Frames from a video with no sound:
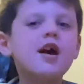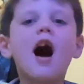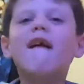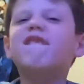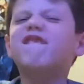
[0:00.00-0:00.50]

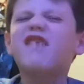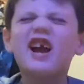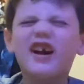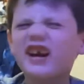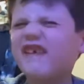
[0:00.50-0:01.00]
a
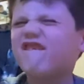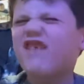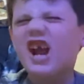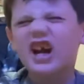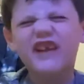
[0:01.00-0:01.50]
very,
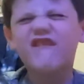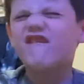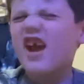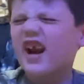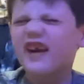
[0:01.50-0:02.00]
very,
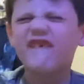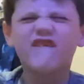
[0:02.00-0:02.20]
very,